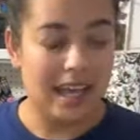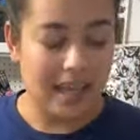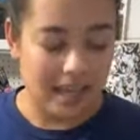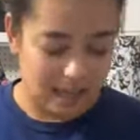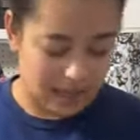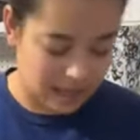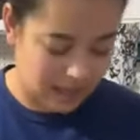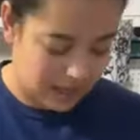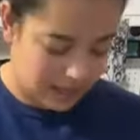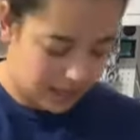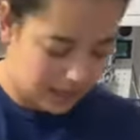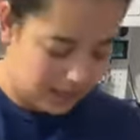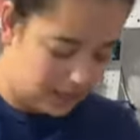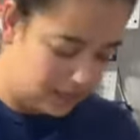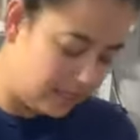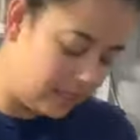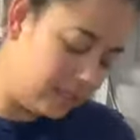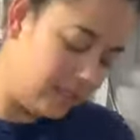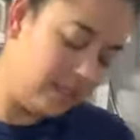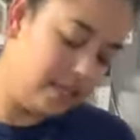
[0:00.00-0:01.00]
And
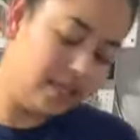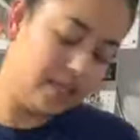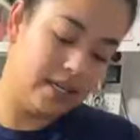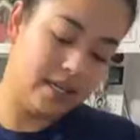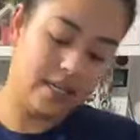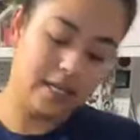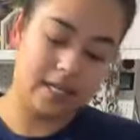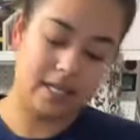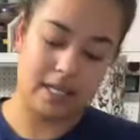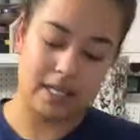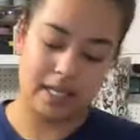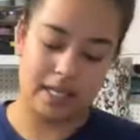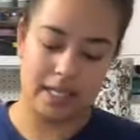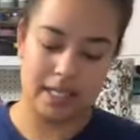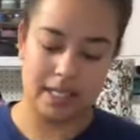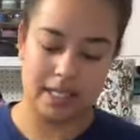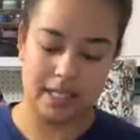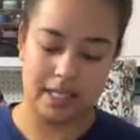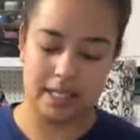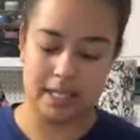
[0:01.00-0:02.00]
let's
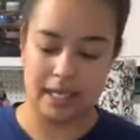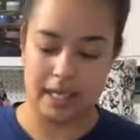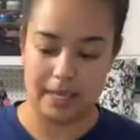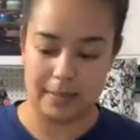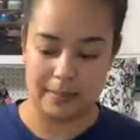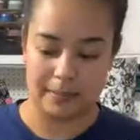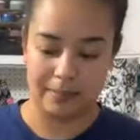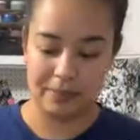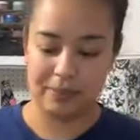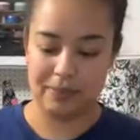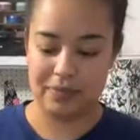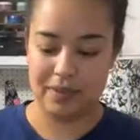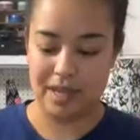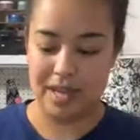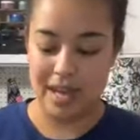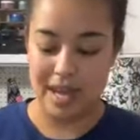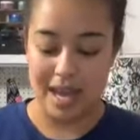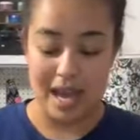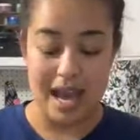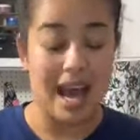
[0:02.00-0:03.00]
see.
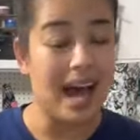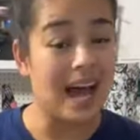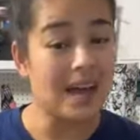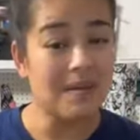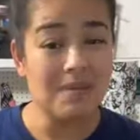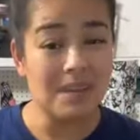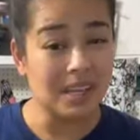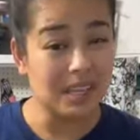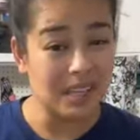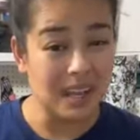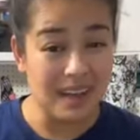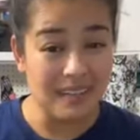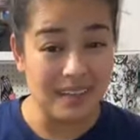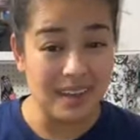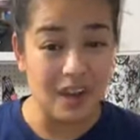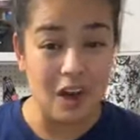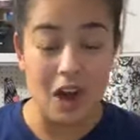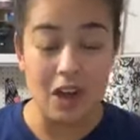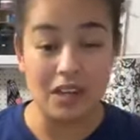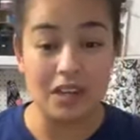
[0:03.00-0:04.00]
I'm
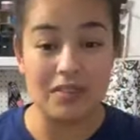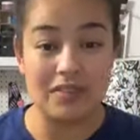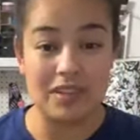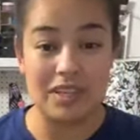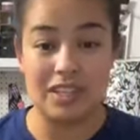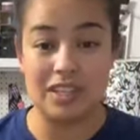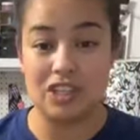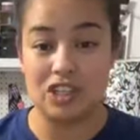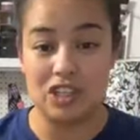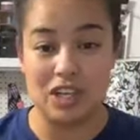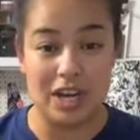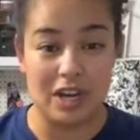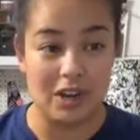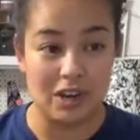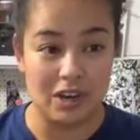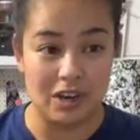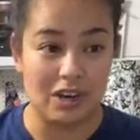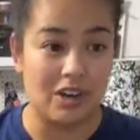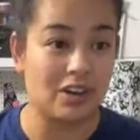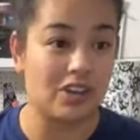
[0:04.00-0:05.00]
loving all of these
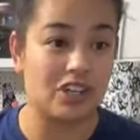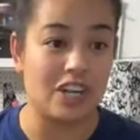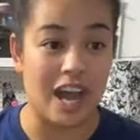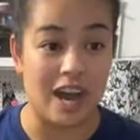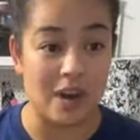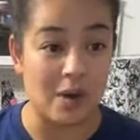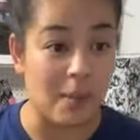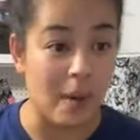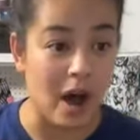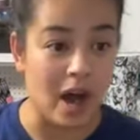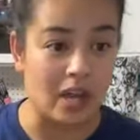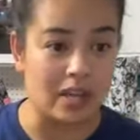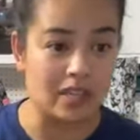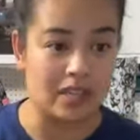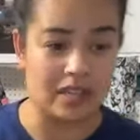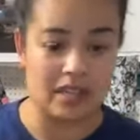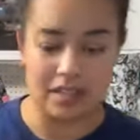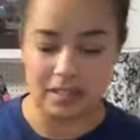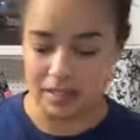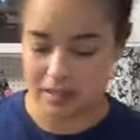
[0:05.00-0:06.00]
shaker shadow
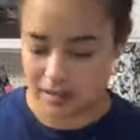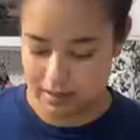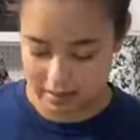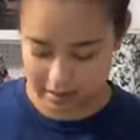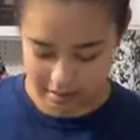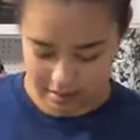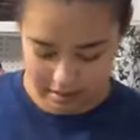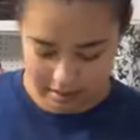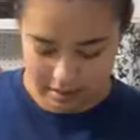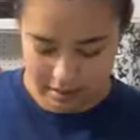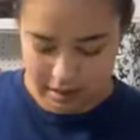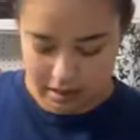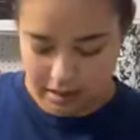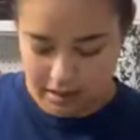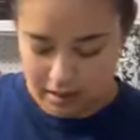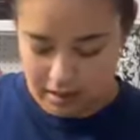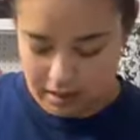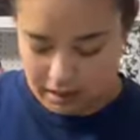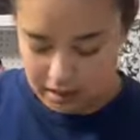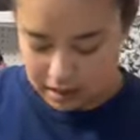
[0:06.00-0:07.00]
boxes.
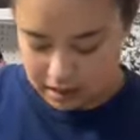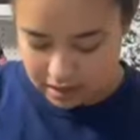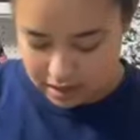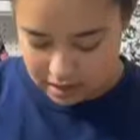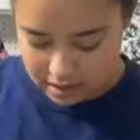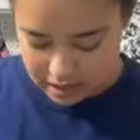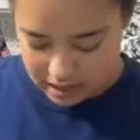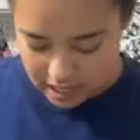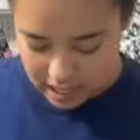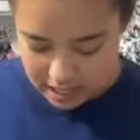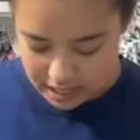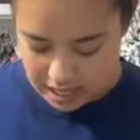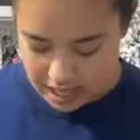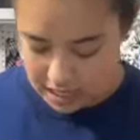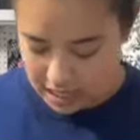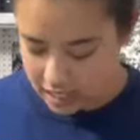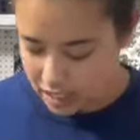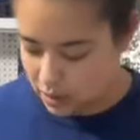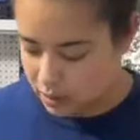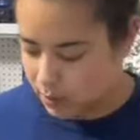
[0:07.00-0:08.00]
I
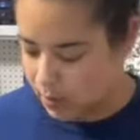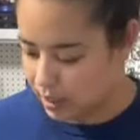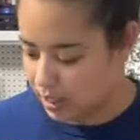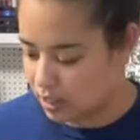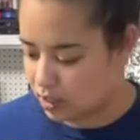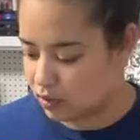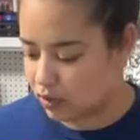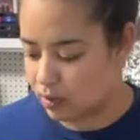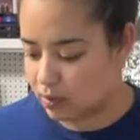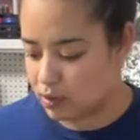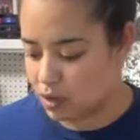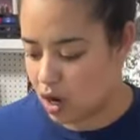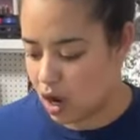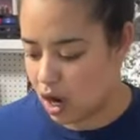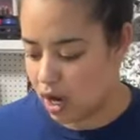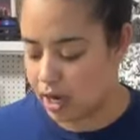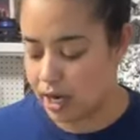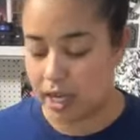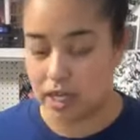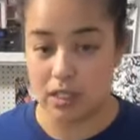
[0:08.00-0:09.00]
think this one is from
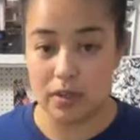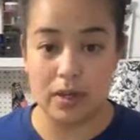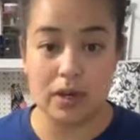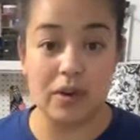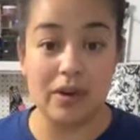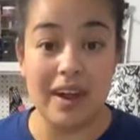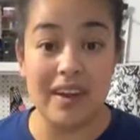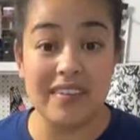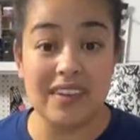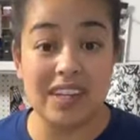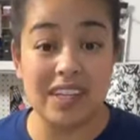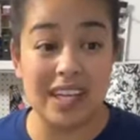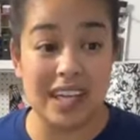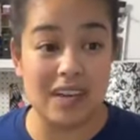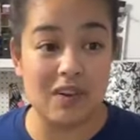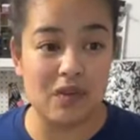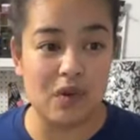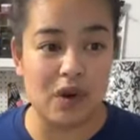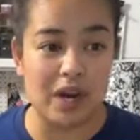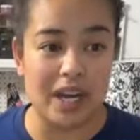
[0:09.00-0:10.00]
Target, so I don't have a
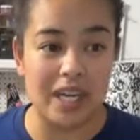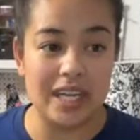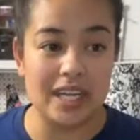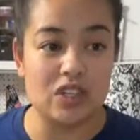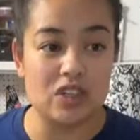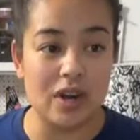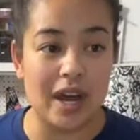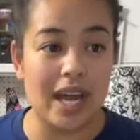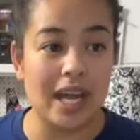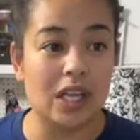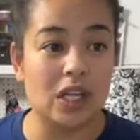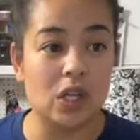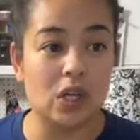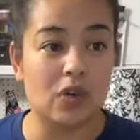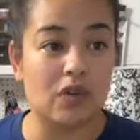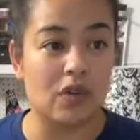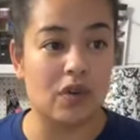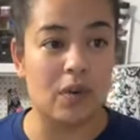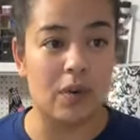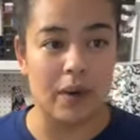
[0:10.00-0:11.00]
link for it. I did try and look
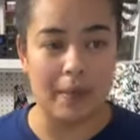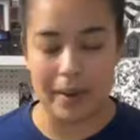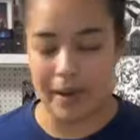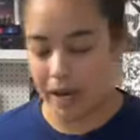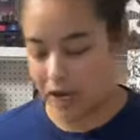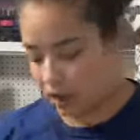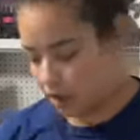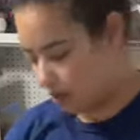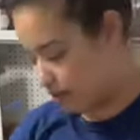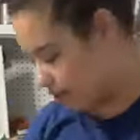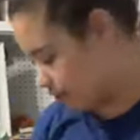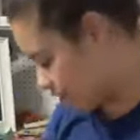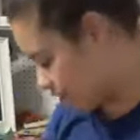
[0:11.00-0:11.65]
for one, but I couldn't